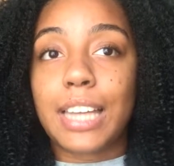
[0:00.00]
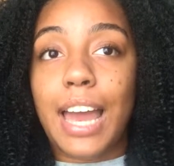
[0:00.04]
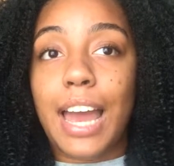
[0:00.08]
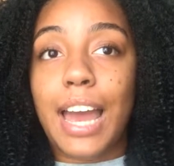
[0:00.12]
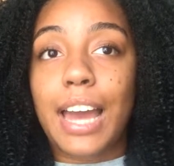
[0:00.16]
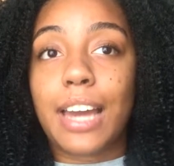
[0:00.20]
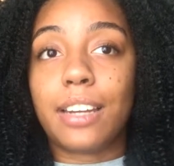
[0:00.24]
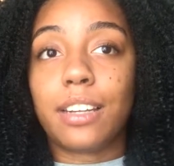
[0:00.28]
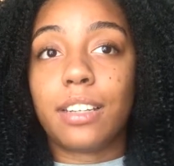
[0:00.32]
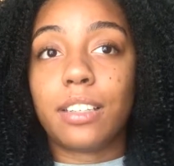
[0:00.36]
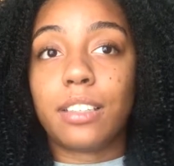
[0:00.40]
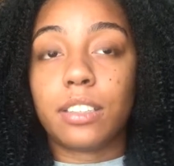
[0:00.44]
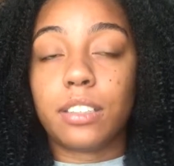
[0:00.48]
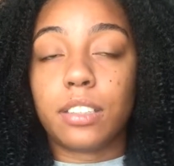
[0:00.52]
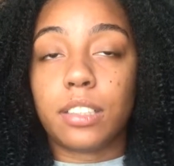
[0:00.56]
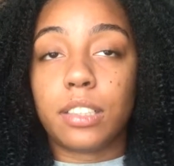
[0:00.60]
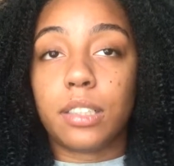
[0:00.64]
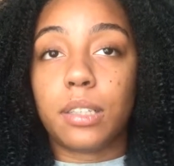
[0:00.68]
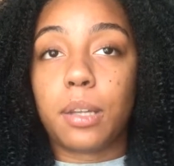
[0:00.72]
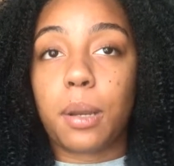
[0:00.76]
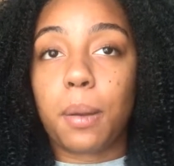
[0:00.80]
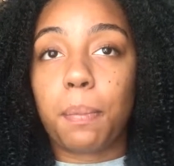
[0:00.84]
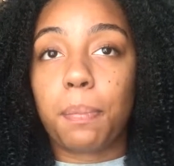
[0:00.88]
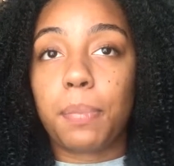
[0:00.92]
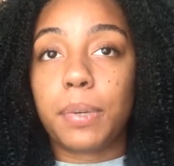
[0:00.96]
at
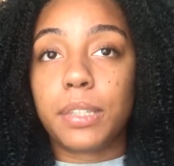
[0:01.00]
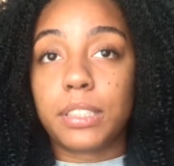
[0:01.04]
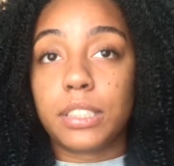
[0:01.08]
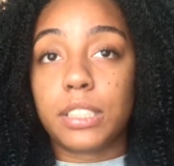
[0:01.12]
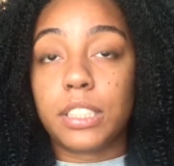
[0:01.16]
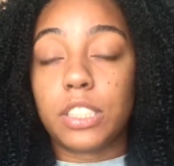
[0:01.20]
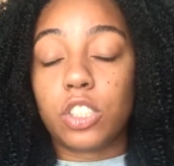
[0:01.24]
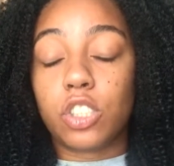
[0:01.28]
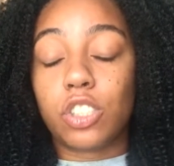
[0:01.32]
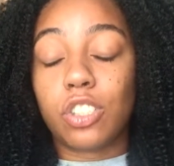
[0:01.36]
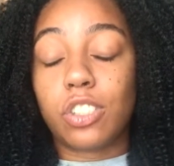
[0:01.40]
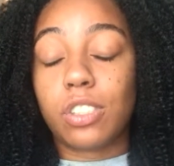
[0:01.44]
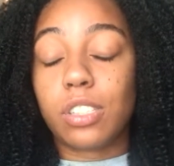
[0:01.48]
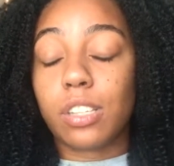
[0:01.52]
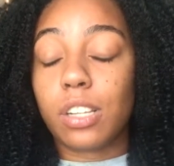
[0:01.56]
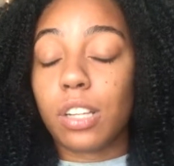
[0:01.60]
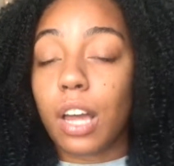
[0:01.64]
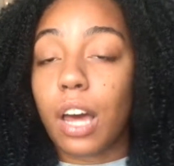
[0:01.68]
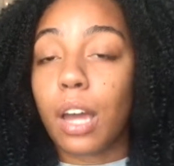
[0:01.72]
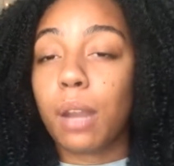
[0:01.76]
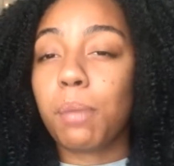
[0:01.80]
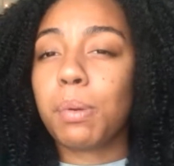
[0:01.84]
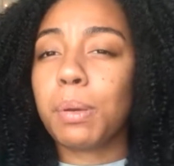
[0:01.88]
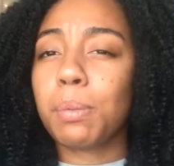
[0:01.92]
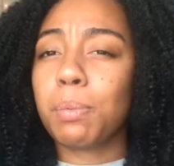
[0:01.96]
good positions. A
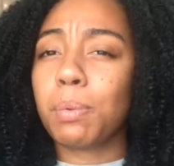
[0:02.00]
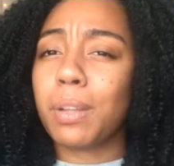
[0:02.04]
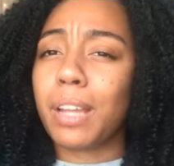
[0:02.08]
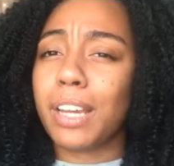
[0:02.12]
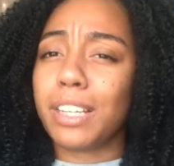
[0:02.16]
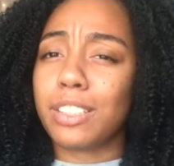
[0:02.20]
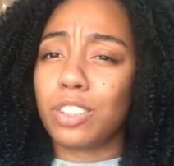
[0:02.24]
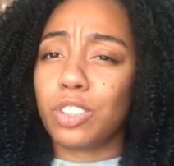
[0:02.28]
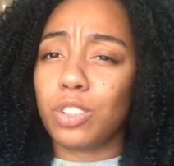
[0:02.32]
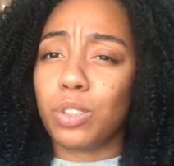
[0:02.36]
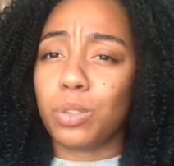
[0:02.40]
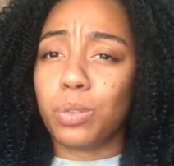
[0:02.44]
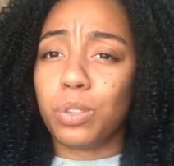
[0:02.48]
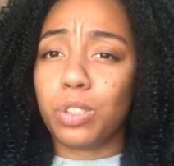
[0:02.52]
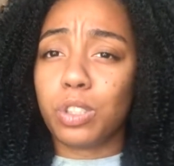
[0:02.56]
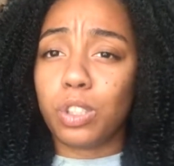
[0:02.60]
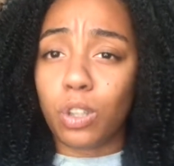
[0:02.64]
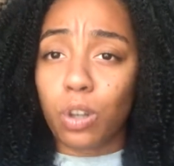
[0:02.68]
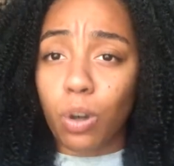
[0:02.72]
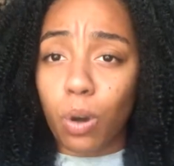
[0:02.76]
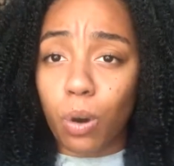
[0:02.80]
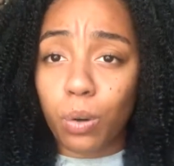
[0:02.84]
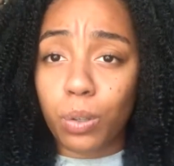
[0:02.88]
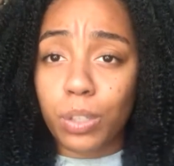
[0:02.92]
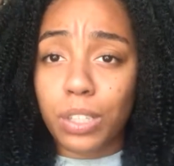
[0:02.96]
lot of people like to use the
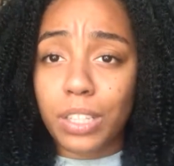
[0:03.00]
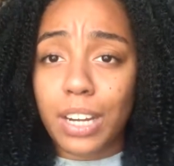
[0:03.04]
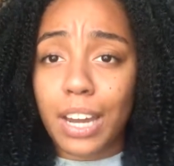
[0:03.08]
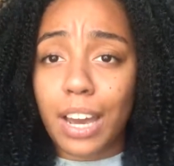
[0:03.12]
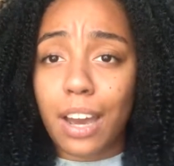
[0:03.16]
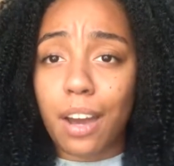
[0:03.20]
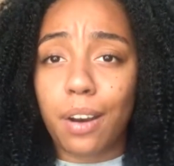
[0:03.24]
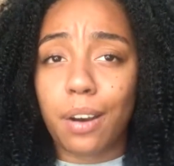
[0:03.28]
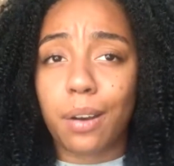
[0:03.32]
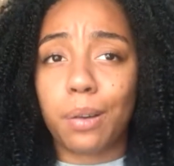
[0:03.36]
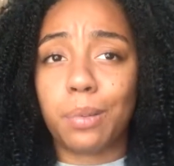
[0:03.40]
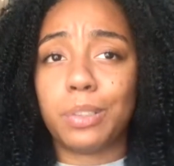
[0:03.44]
golden hour,